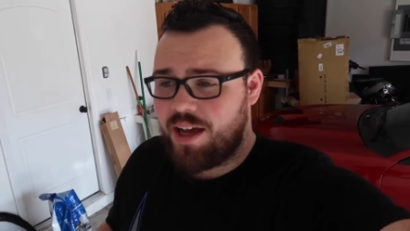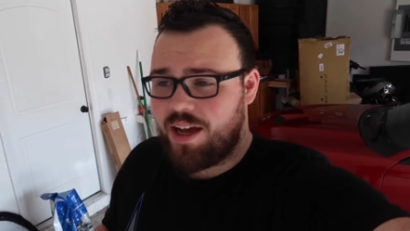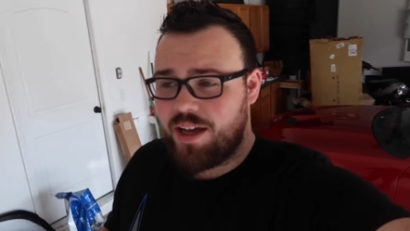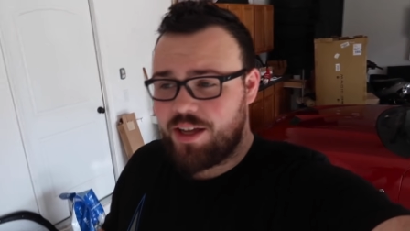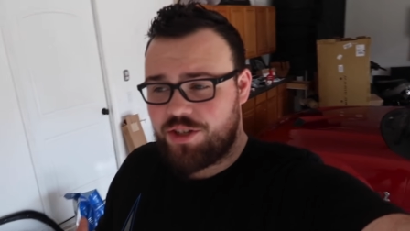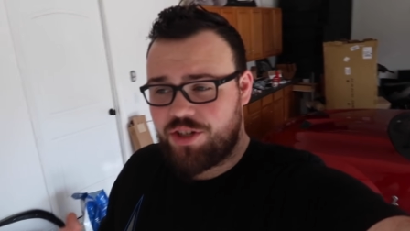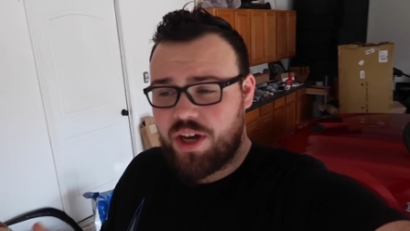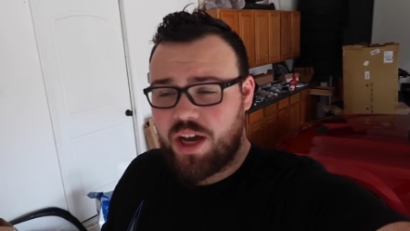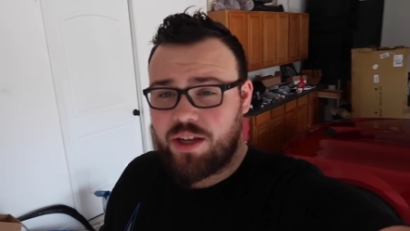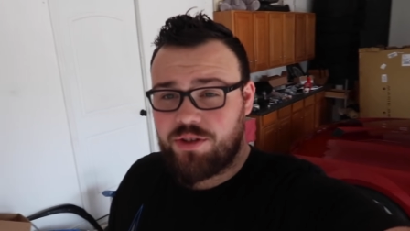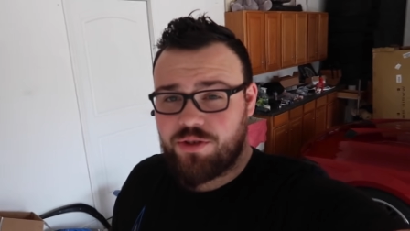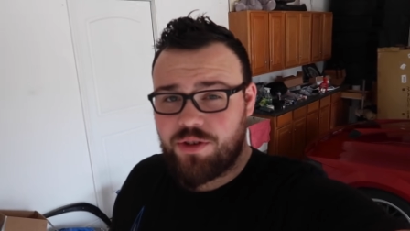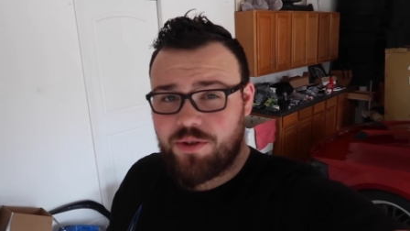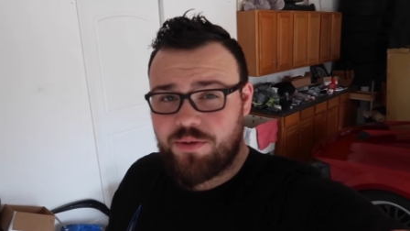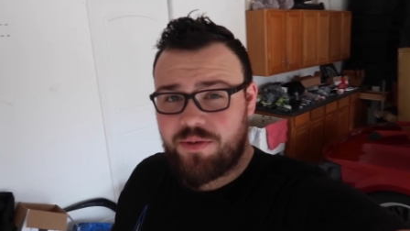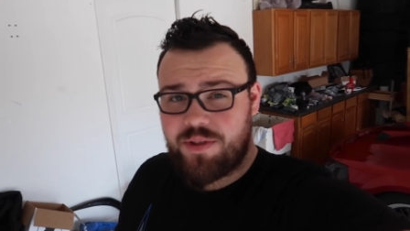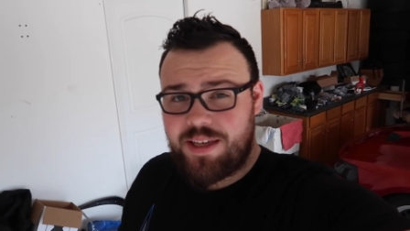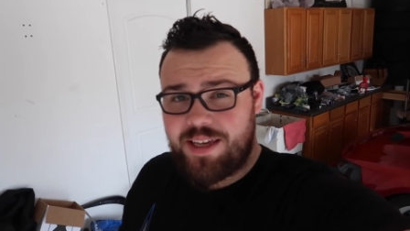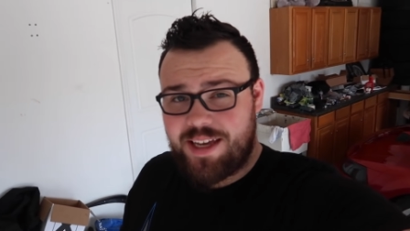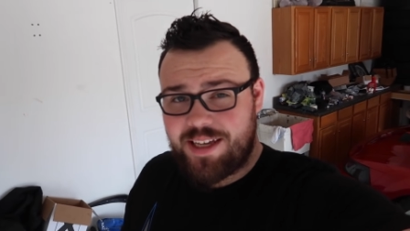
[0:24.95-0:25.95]
Uh, John
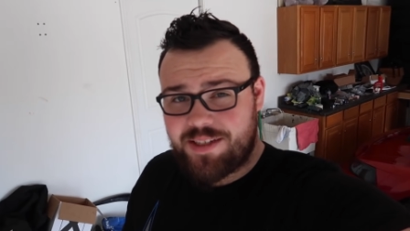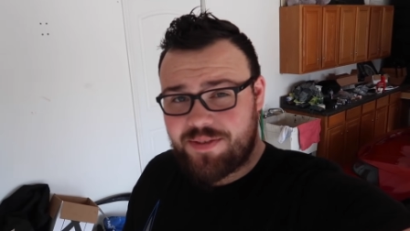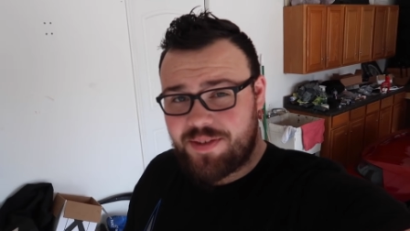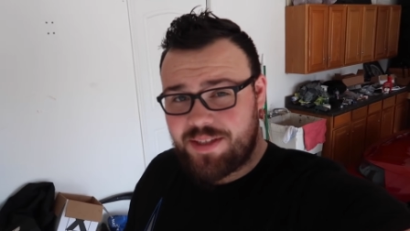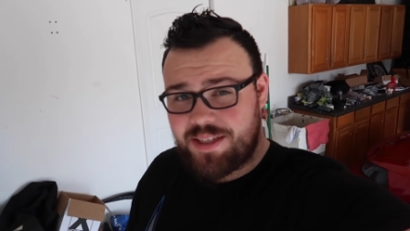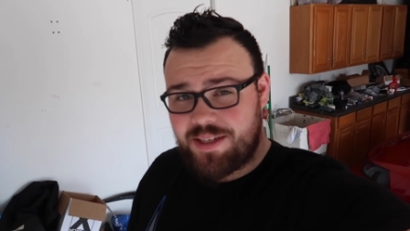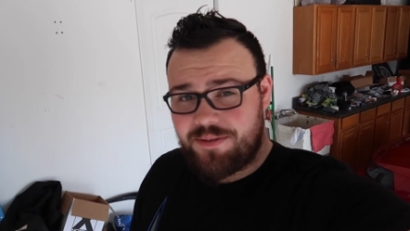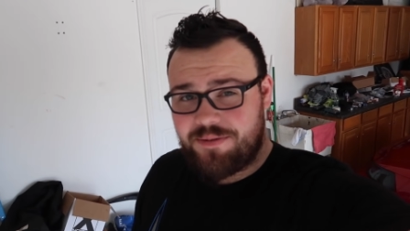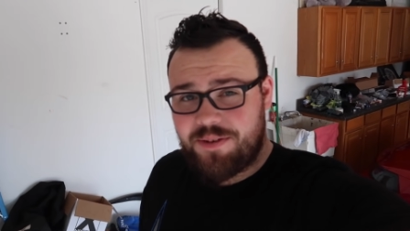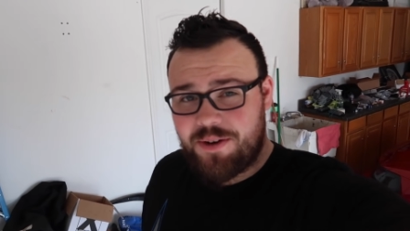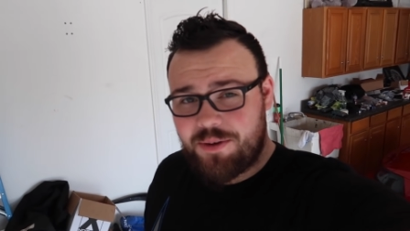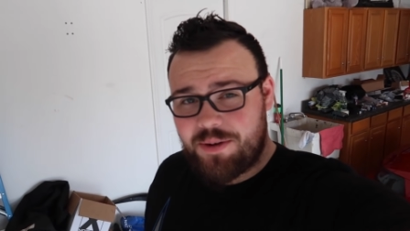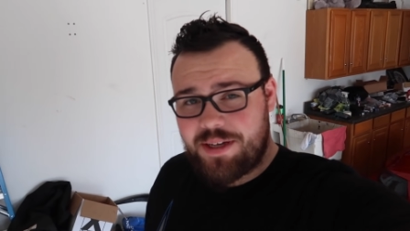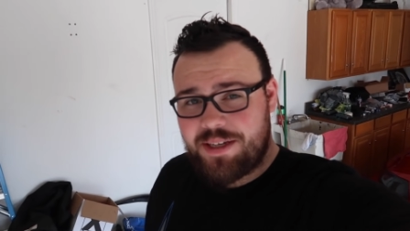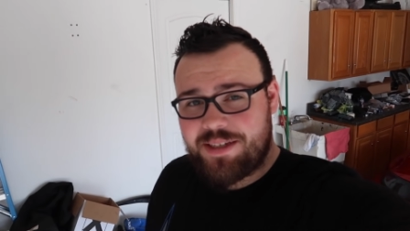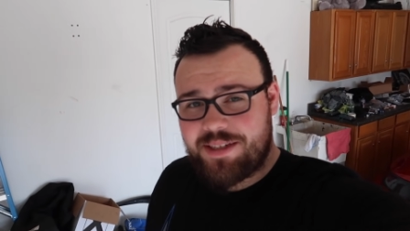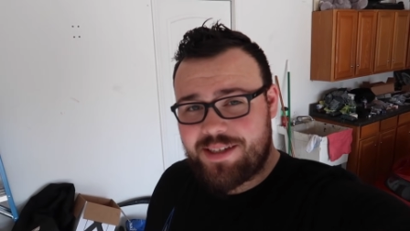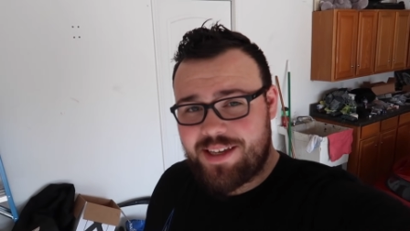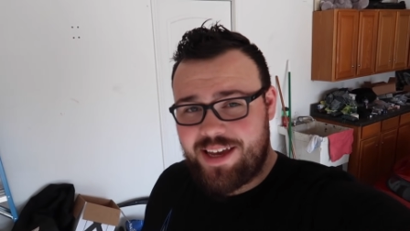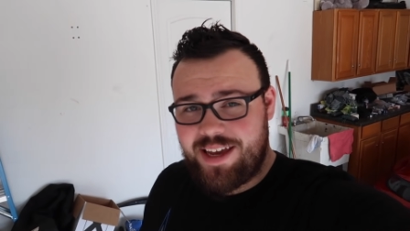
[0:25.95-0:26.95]
drove the SVT
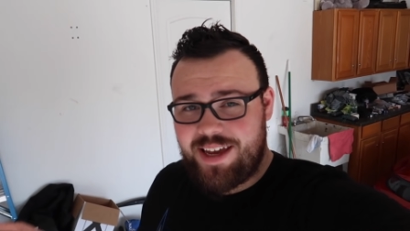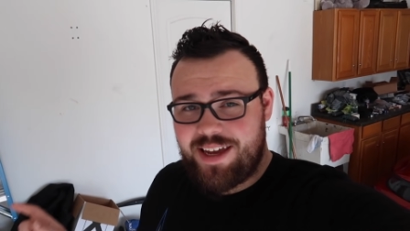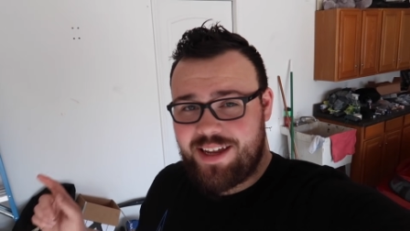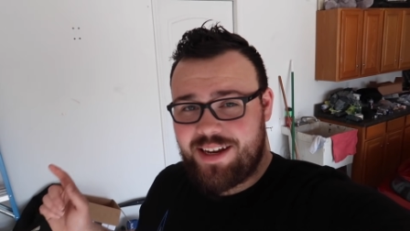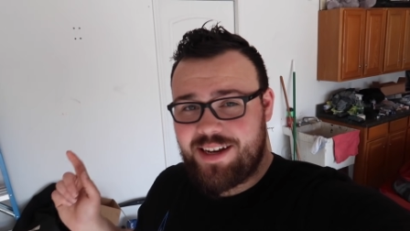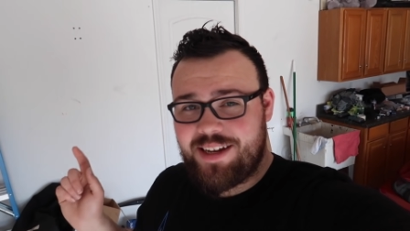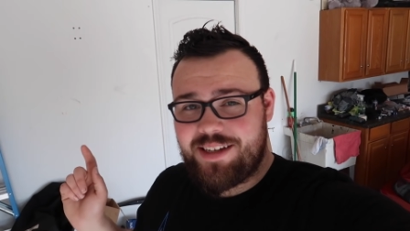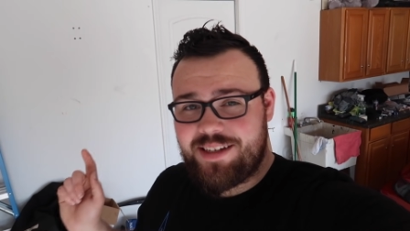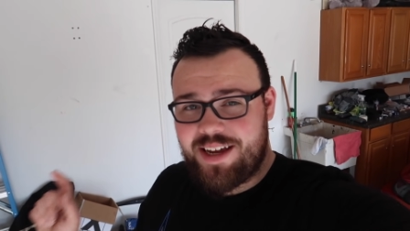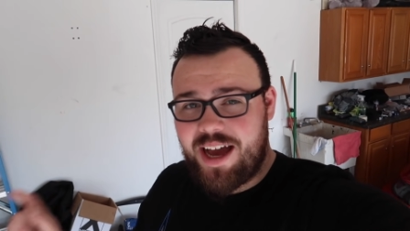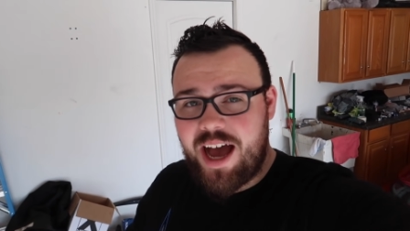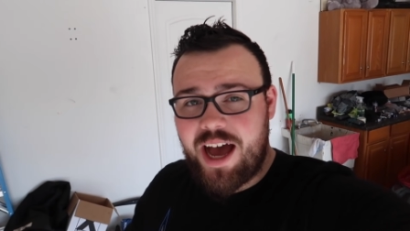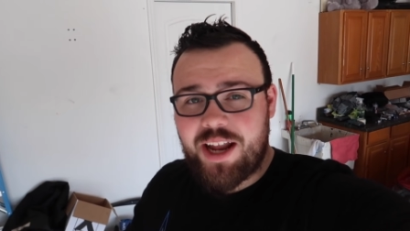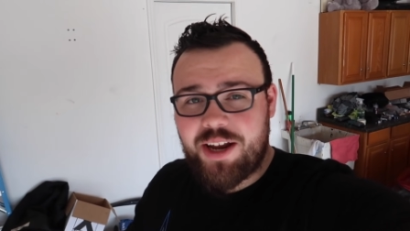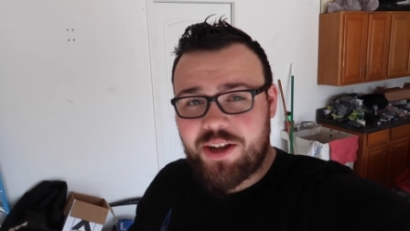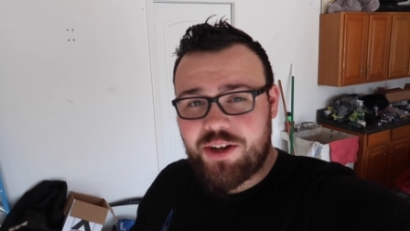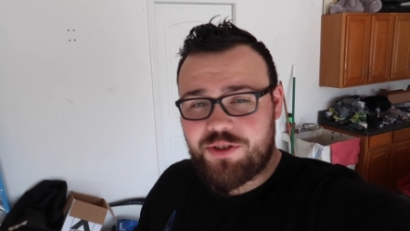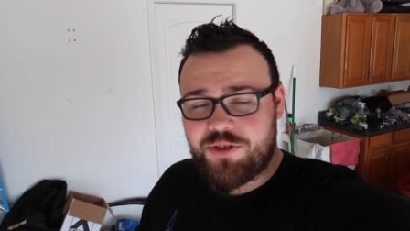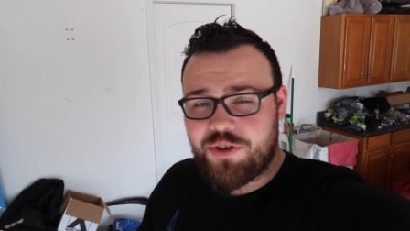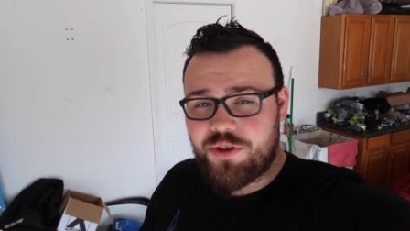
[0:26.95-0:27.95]
Focus and
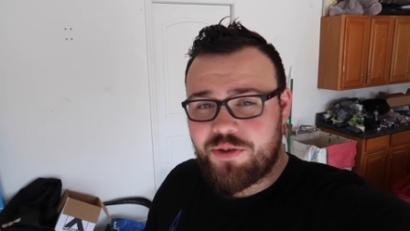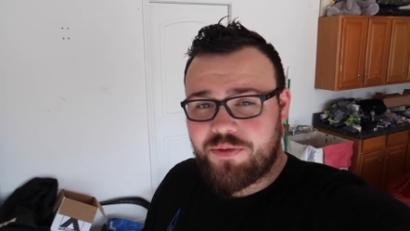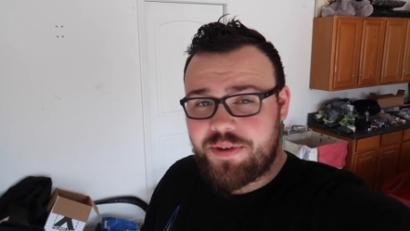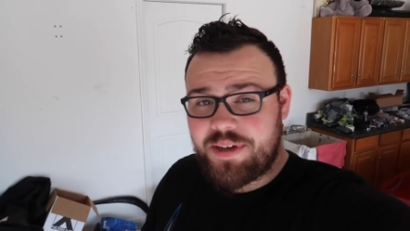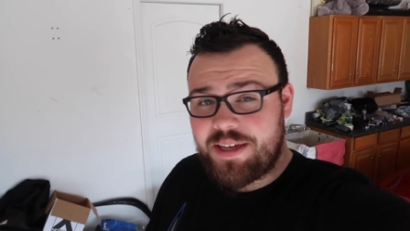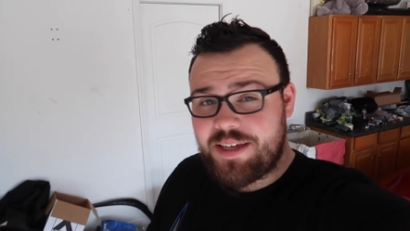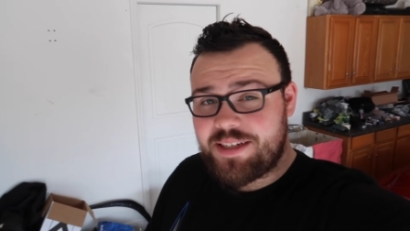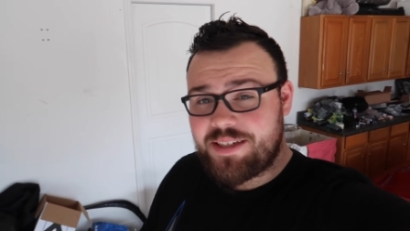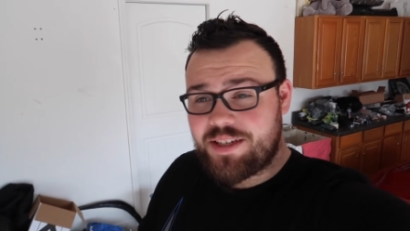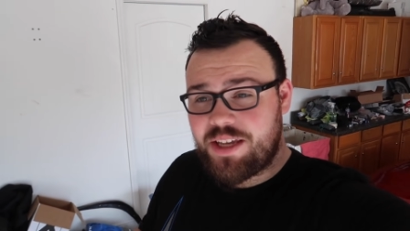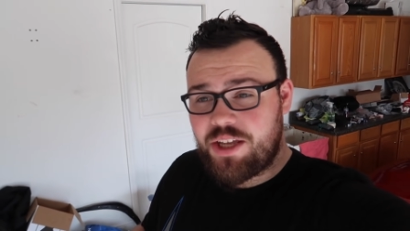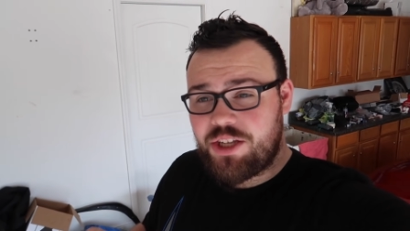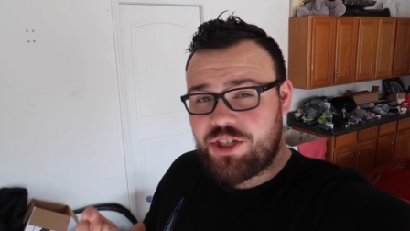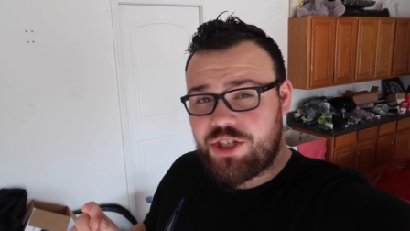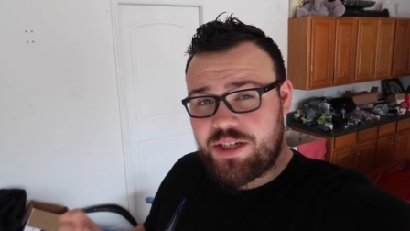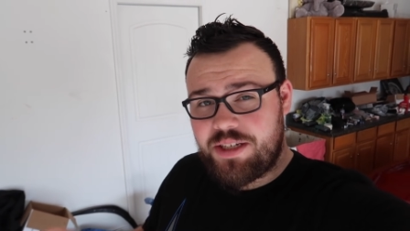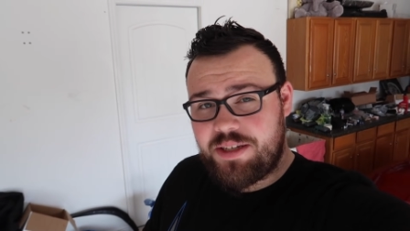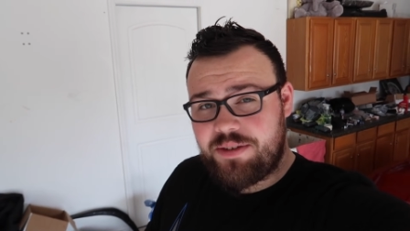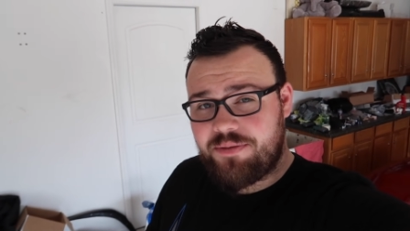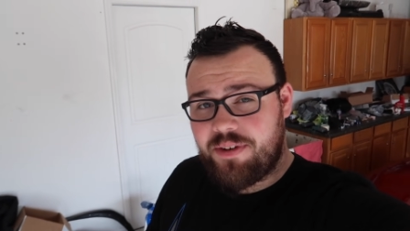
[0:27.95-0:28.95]
Don drove his
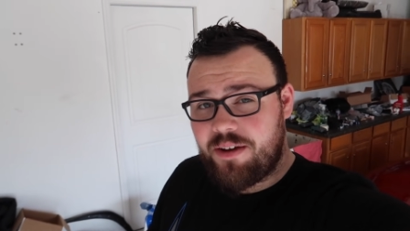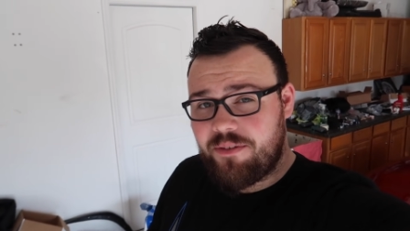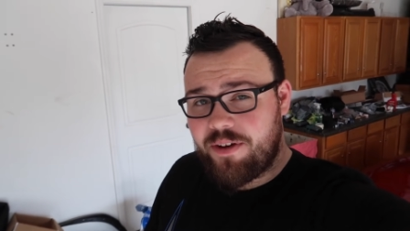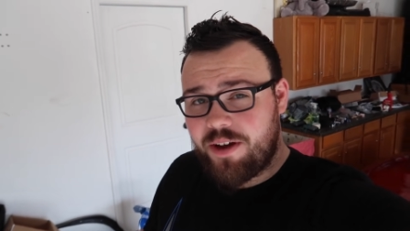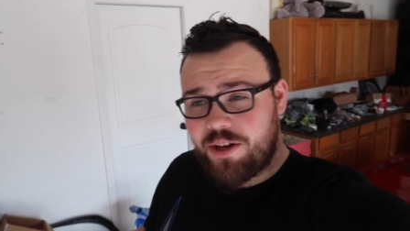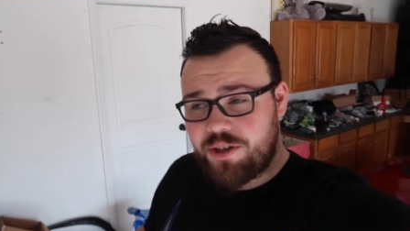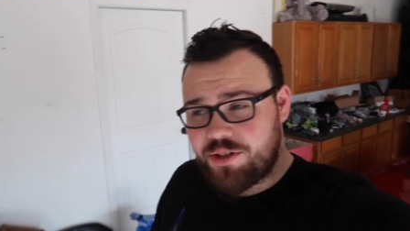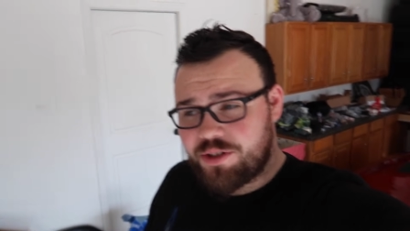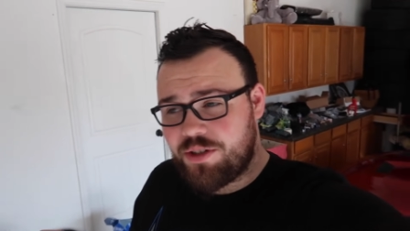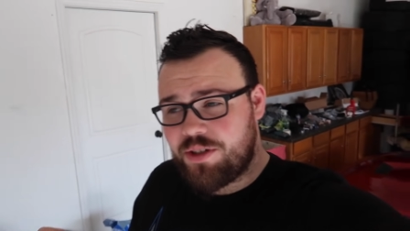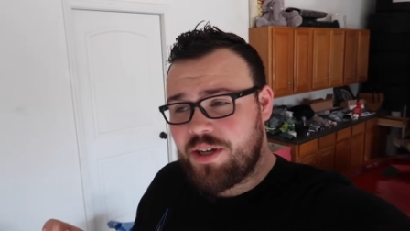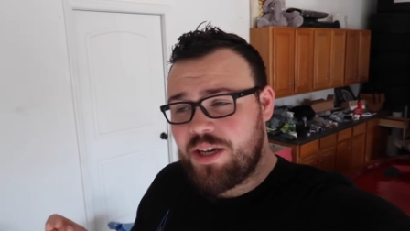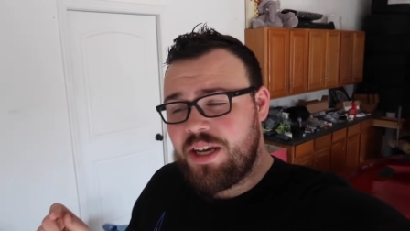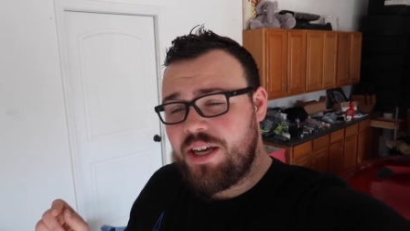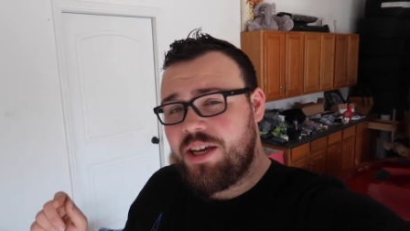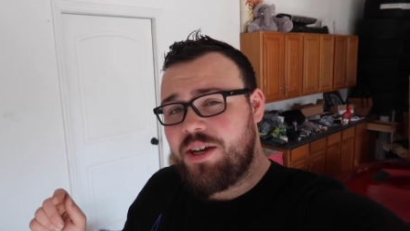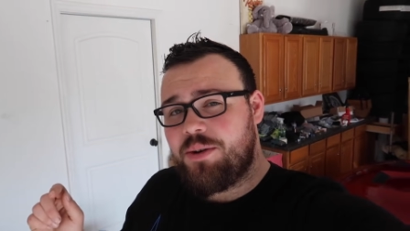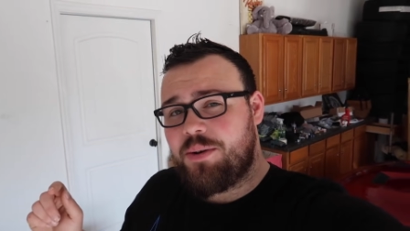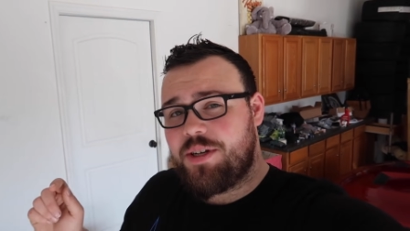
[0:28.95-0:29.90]
GT500,